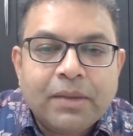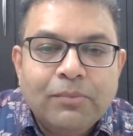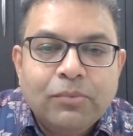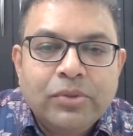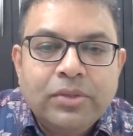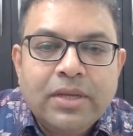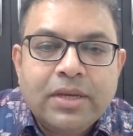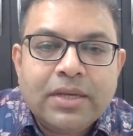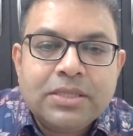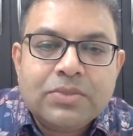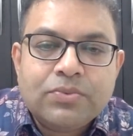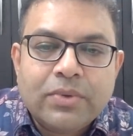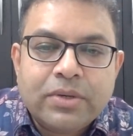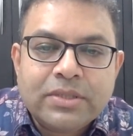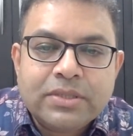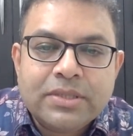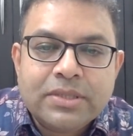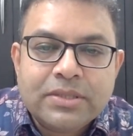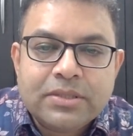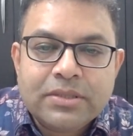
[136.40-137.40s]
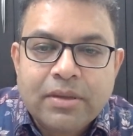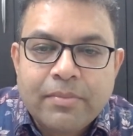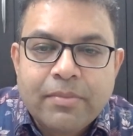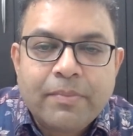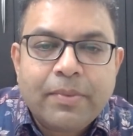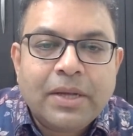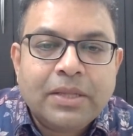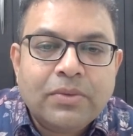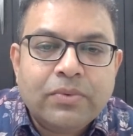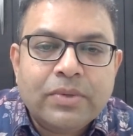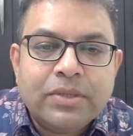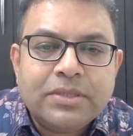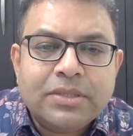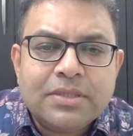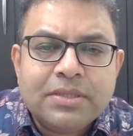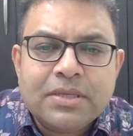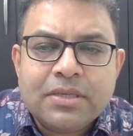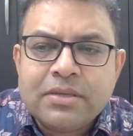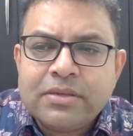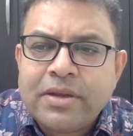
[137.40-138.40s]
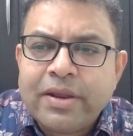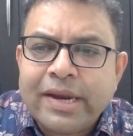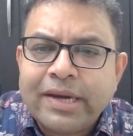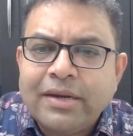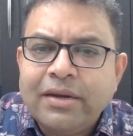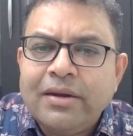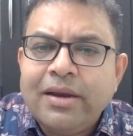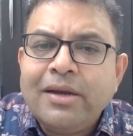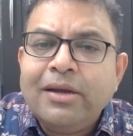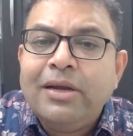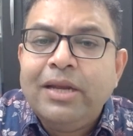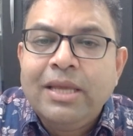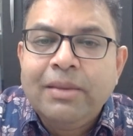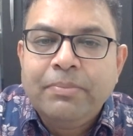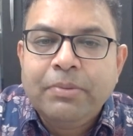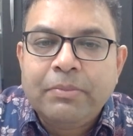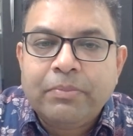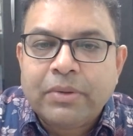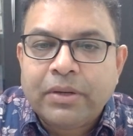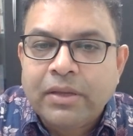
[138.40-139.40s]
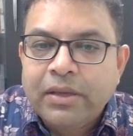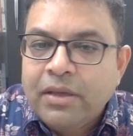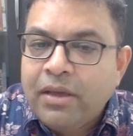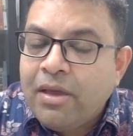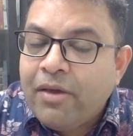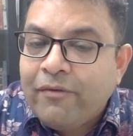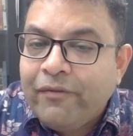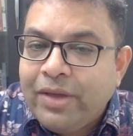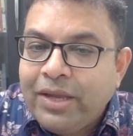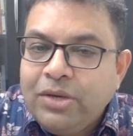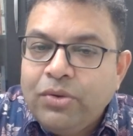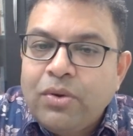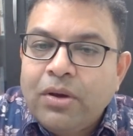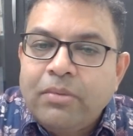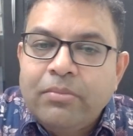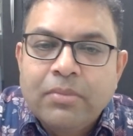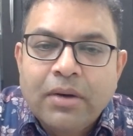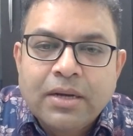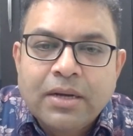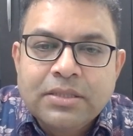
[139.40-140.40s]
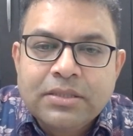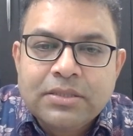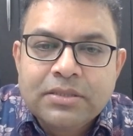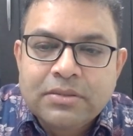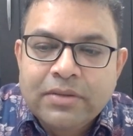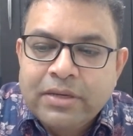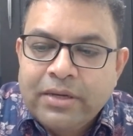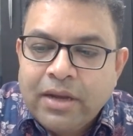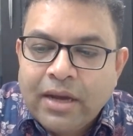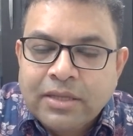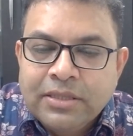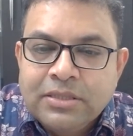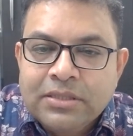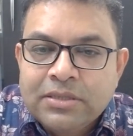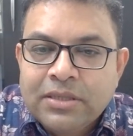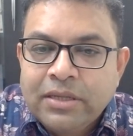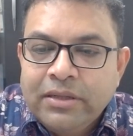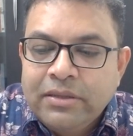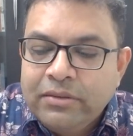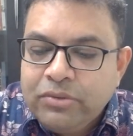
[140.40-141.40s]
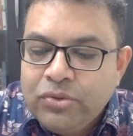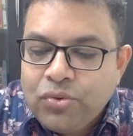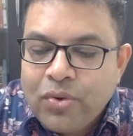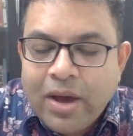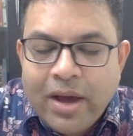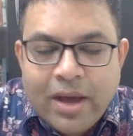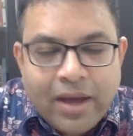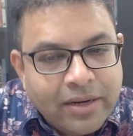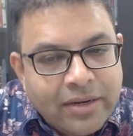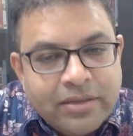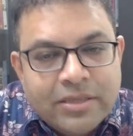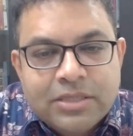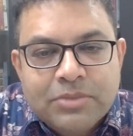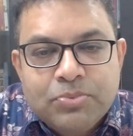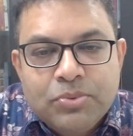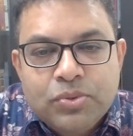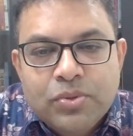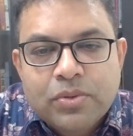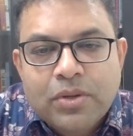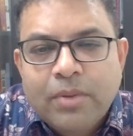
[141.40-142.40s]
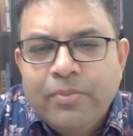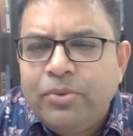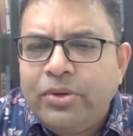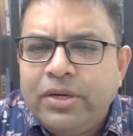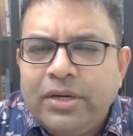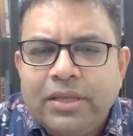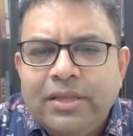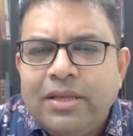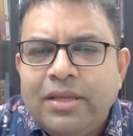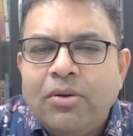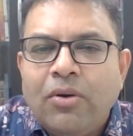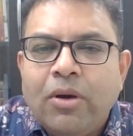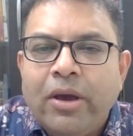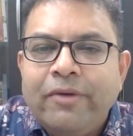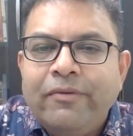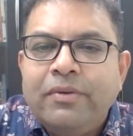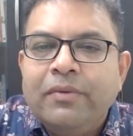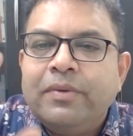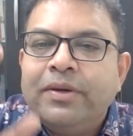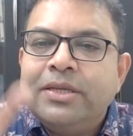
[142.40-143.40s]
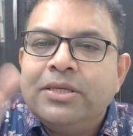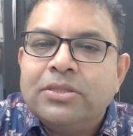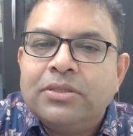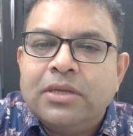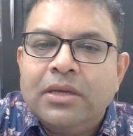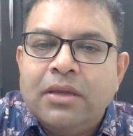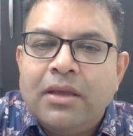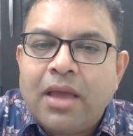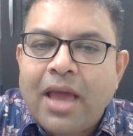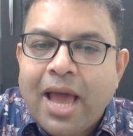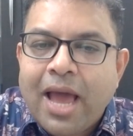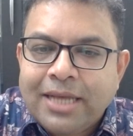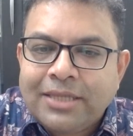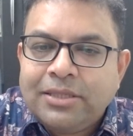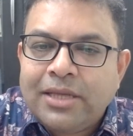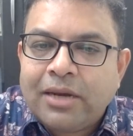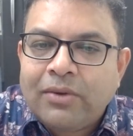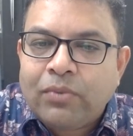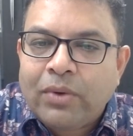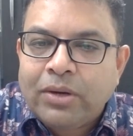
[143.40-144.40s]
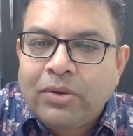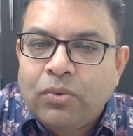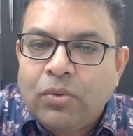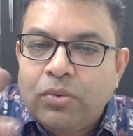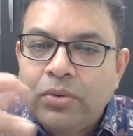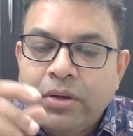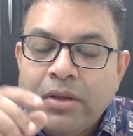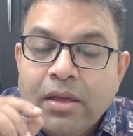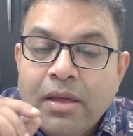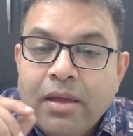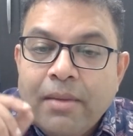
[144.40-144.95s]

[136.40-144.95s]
Buddha's verses, Dhammapada verses, is directed at lay people. When you are monks and nuns and you are in a spiritual community, then everyone has that one goal.